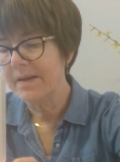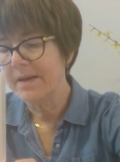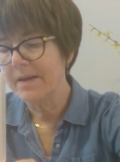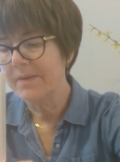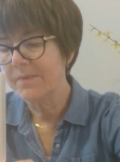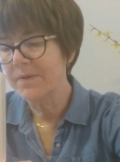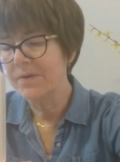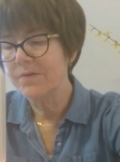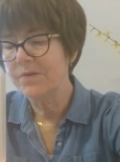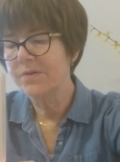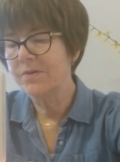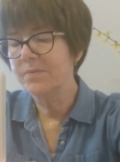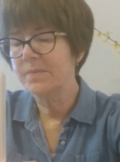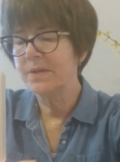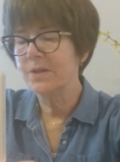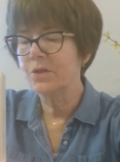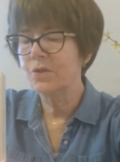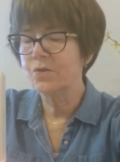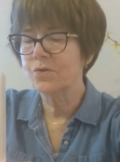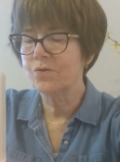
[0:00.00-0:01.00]
Let me just
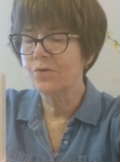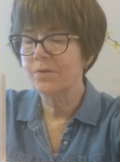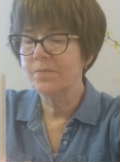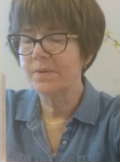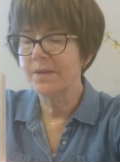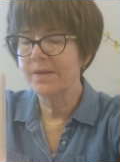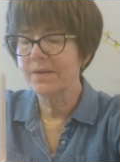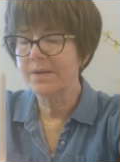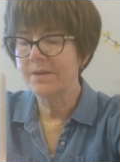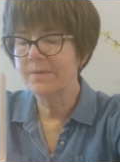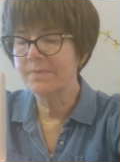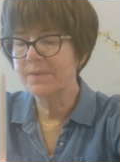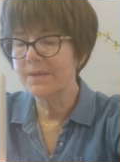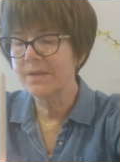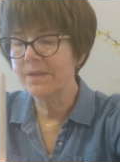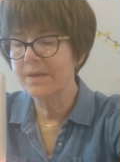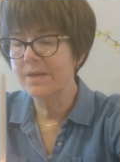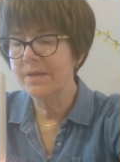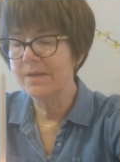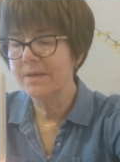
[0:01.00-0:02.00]
make sure I'm not going to be